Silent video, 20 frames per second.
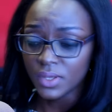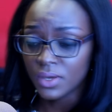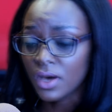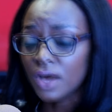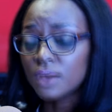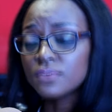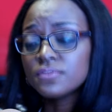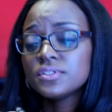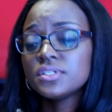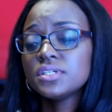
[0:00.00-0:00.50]

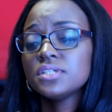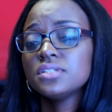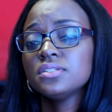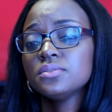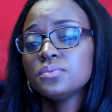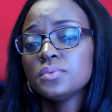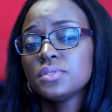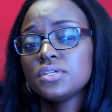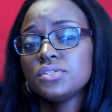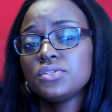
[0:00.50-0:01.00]

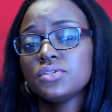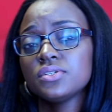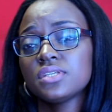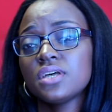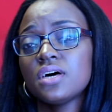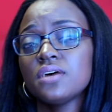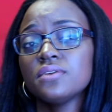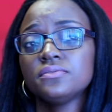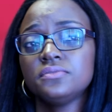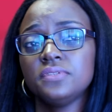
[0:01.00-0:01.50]
confident within
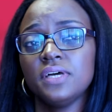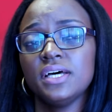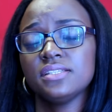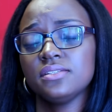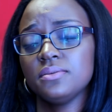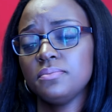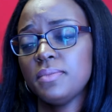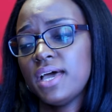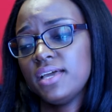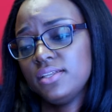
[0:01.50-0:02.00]
yourself
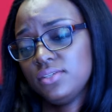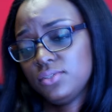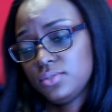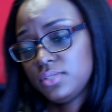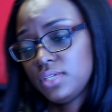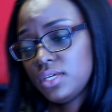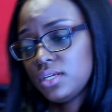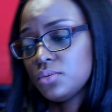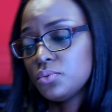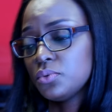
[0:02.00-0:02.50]
as a man
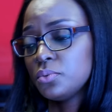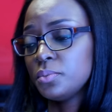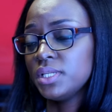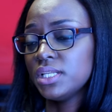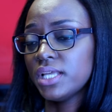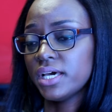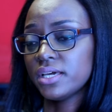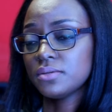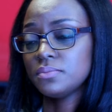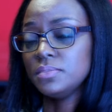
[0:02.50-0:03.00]
to date a
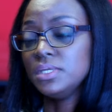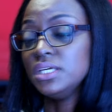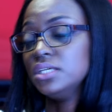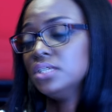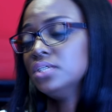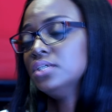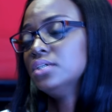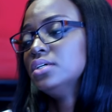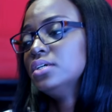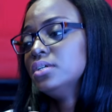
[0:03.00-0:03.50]
woman like
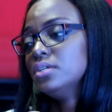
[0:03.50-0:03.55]
me